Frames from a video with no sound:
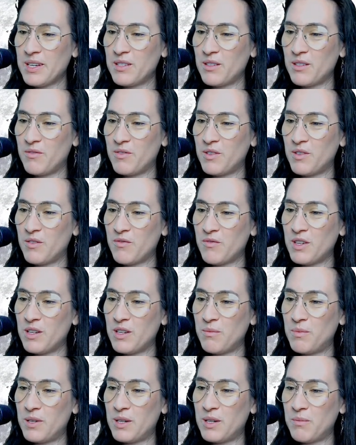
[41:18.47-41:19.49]
so feel free to
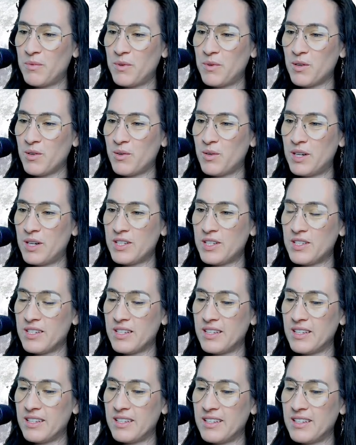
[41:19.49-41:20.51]
put up your
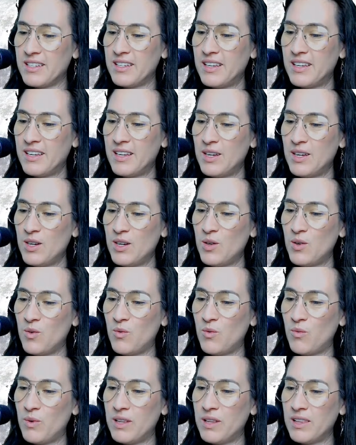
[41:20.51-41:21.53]
question,
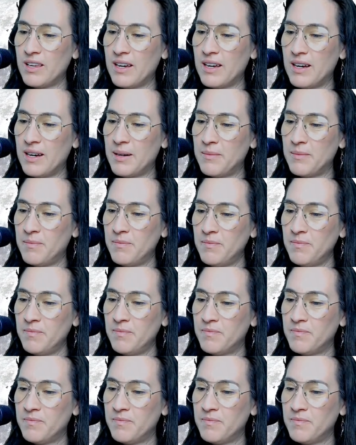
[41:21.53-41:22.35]
William.